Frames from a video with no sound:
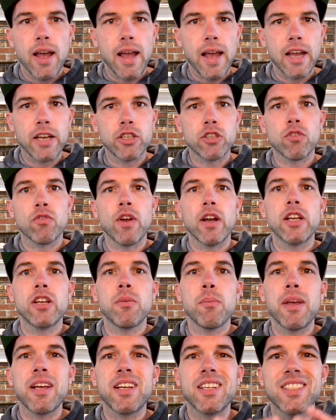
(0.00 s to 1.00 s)
and you're ready
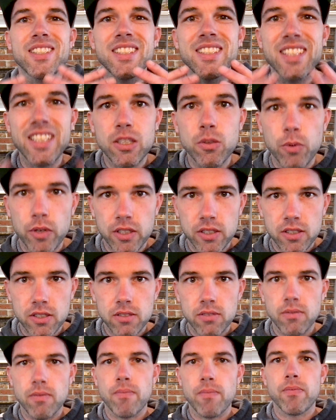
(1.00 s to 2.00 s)
to make a
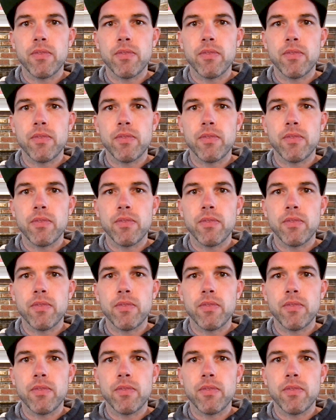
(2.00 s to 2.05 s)
sequence.